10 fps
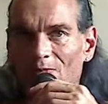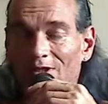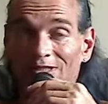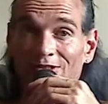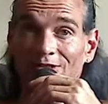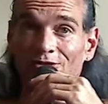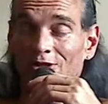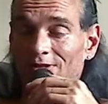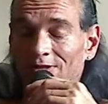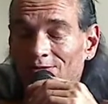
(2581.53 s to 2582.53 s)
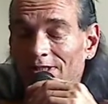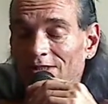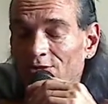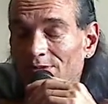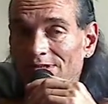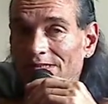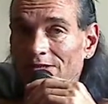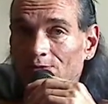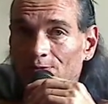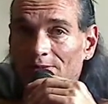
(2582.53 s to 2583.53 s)
Like I said, you're talking to a guy who's been
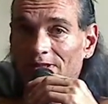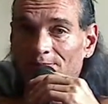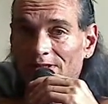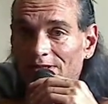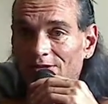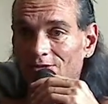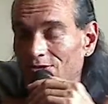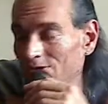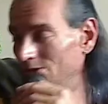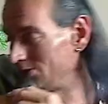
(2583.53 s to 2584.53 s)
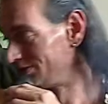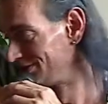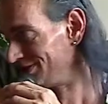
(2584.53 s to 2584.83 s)
single for many, many years, so